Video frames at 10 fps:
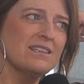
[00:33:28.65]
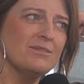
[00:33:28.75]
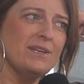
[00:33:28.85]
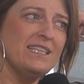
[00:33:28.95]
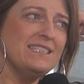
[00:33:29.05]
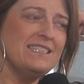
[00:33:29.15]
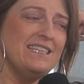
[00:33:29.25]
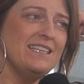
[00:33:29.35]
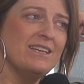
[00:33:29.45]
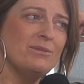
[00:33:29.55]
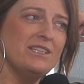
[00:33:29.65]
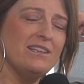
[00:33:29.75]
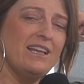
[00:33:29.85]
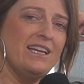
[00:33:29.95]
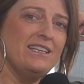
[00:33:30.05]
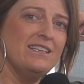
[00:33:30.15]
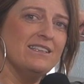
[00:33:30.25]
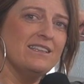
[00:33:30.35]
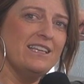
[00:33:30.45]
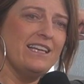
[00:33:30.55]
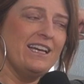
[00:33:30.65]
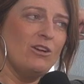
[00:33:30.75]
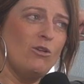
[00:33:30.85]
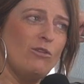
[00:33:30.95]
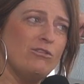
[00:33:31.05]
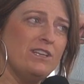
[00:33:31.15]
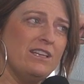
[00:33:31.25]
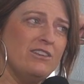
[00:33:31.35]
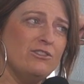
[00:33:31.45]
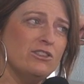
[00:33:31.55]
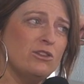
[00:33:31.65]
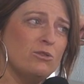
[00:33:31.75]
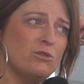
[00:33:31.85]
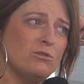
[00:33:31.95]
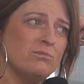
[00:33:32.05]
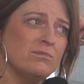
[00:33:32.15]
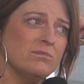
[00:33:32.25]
Come in to see you when you're lying like in a coffin in the funeral home.